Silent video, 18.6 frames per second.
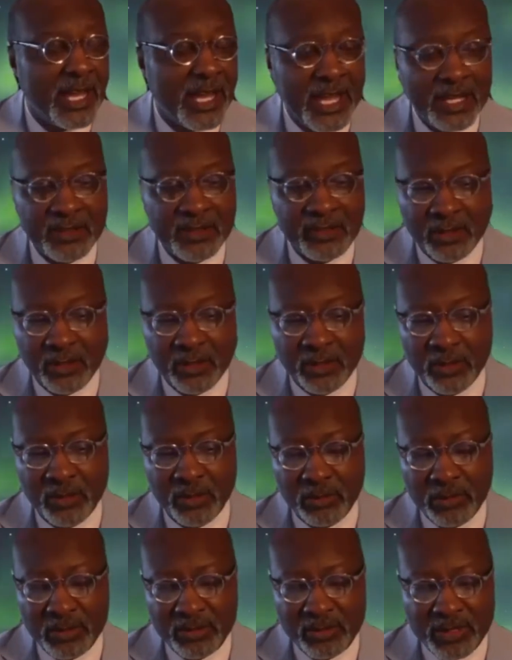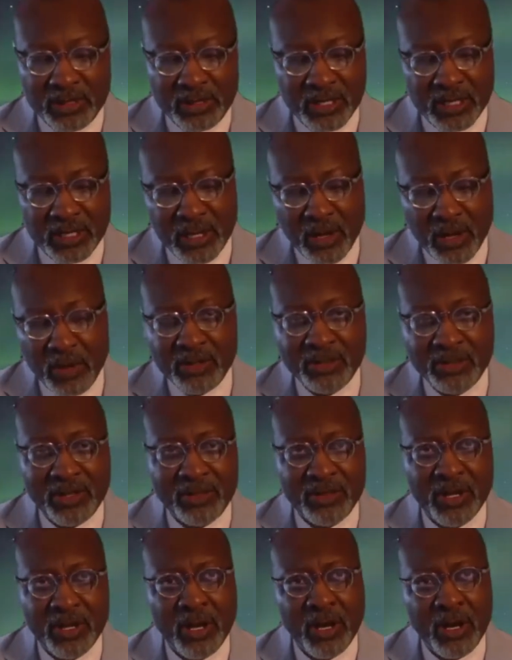And so he noticed that
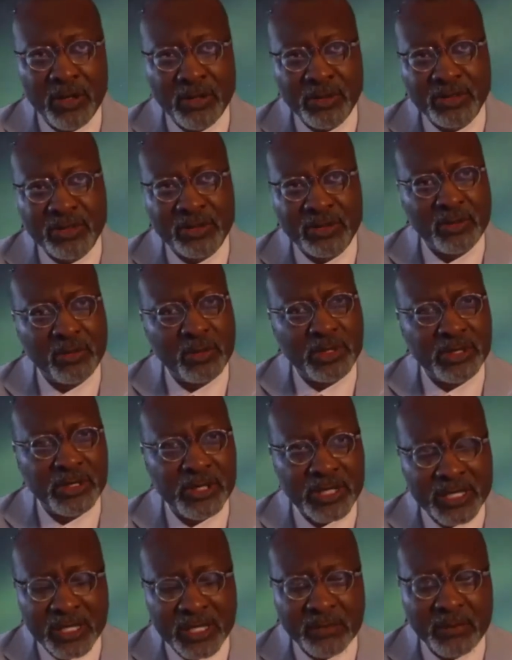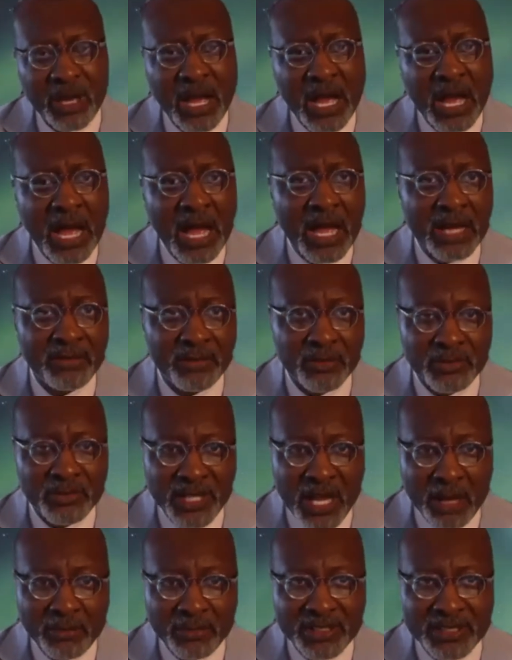the host would look at him odd from
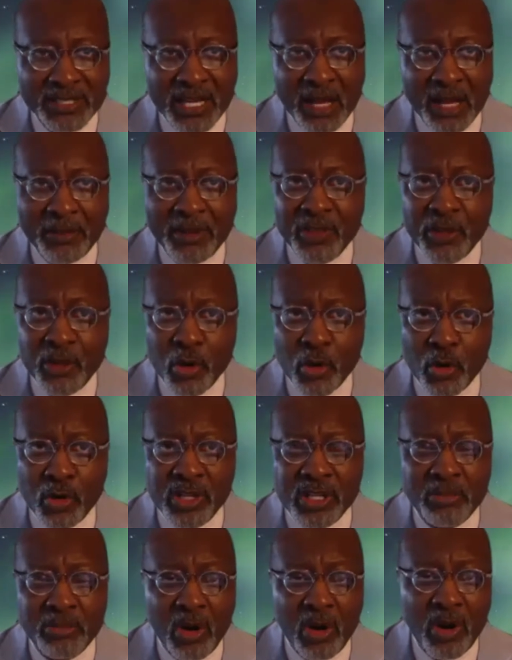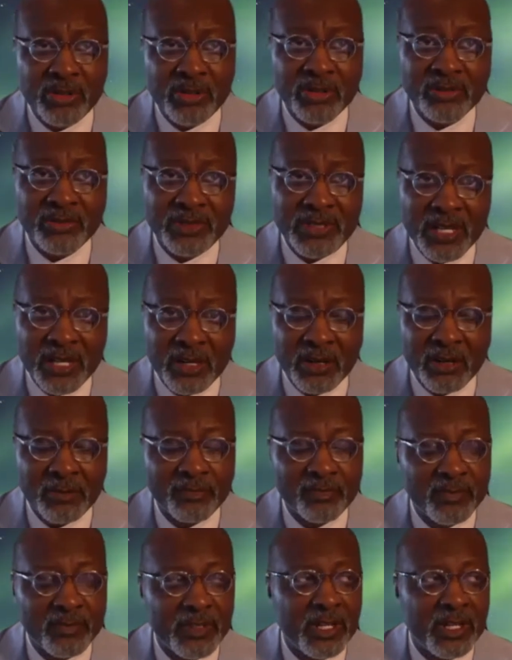time to time at the early parts of dinner.
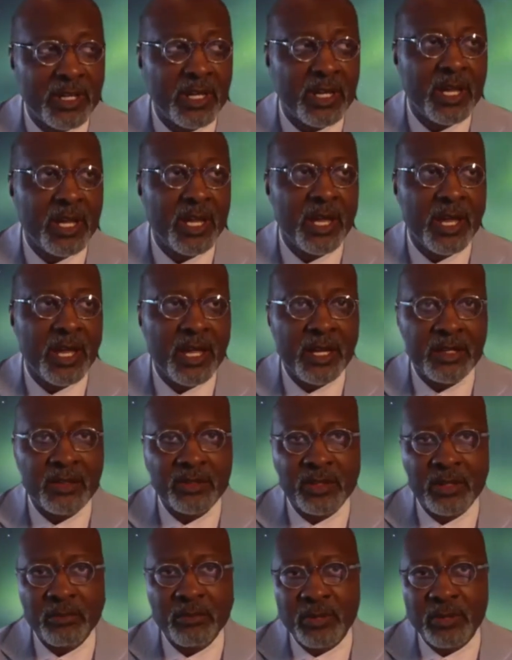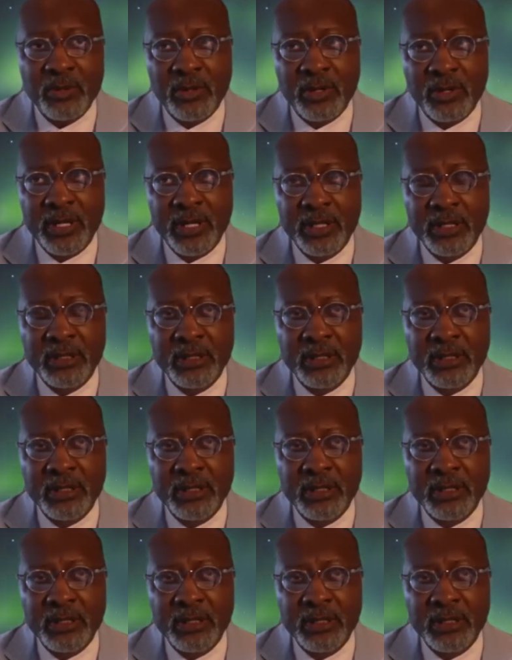And at some point,